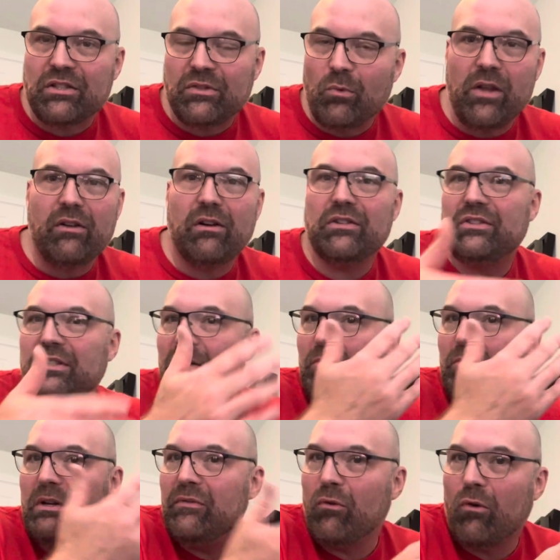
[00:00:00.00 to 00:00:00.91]
whether it's in
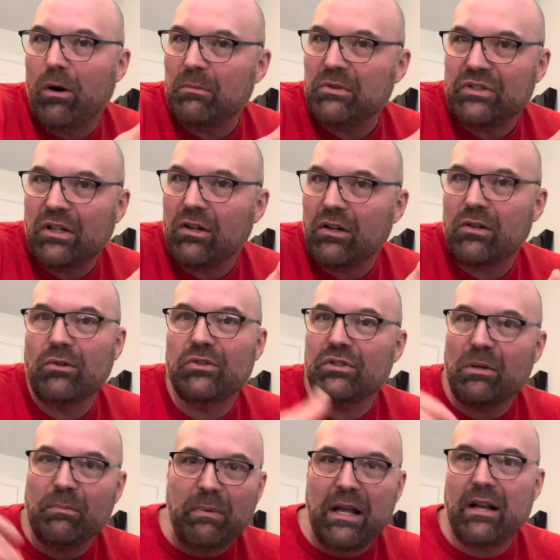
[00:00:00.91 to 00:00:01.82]
Reformed circles
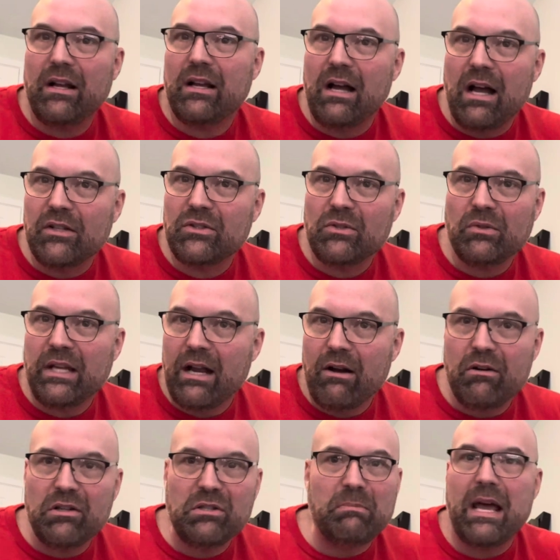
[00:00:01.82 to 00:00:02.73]
or Pentecostal,
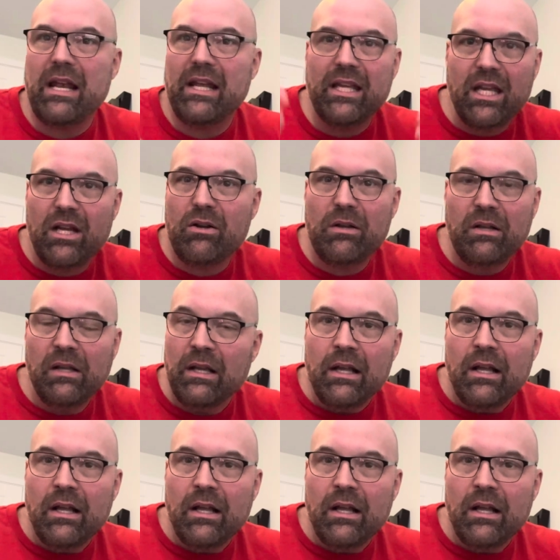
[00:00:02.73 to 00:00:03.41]
Charismatic,